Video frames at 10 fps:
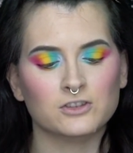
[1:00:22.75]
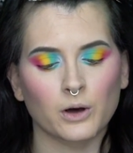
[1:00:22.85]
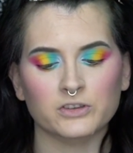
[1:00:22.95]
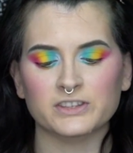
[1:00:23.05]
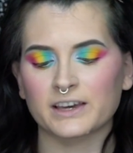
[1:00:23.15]
So
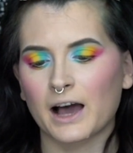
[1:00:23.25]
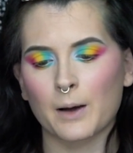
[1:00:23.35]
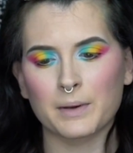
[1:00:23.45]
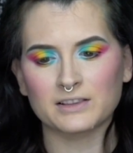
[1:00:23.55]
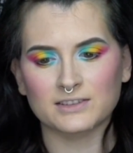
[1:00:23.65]
I'll see
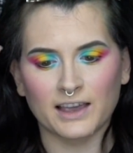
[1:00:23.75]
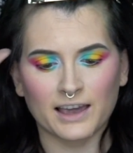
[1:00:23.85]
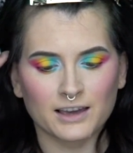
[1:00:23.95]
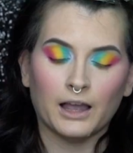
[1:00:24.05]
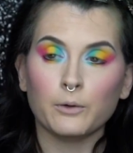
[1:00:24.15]
comments
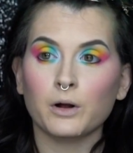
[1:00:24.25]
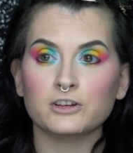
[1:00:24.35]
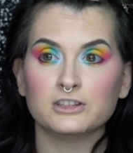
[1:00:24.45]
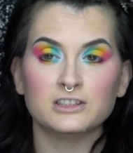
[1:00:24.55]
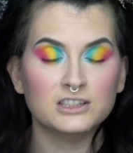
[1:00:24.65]
like, I
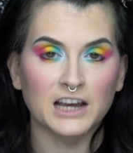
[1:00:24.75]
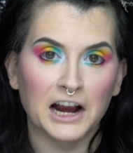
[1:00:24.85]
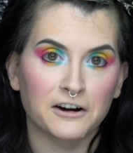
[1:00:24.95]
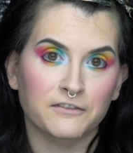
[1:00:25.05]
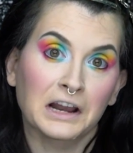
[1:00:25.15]
watched this
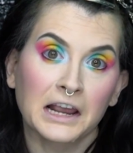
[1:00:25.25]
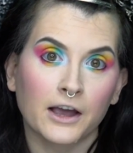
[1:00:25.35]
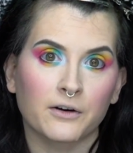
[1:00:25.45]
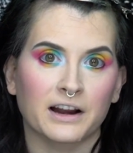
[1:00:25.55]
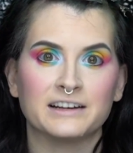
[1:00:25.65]
entire
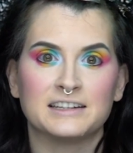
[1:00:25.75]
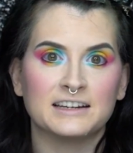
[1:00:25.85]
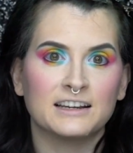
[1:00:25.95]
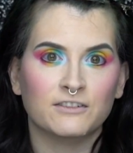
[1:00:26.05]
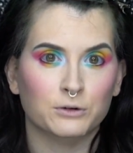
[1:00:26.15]
video and I
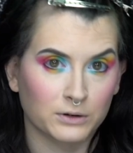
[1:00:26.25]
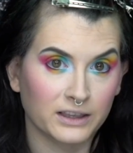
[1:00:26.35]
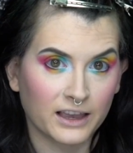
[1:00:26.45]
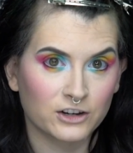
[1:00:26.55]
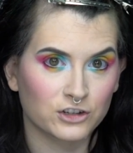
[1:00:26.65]
didn't even
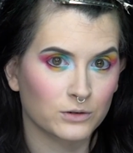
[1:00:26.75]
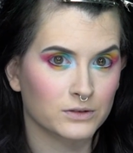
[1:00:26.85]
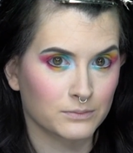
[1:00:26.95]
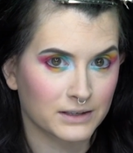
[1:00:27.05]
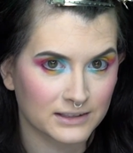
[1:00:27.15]
realize she
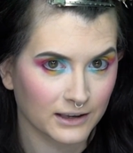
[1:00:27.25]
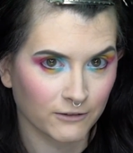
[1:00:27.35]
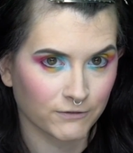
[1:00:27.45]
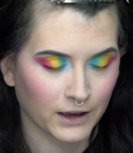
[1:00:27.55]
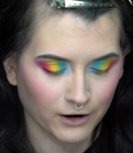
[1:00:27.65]
was missing
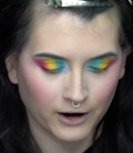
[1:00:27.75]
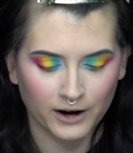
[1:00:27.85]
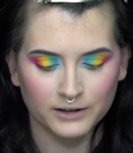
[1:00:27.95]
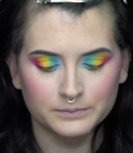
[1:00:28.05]
a finger.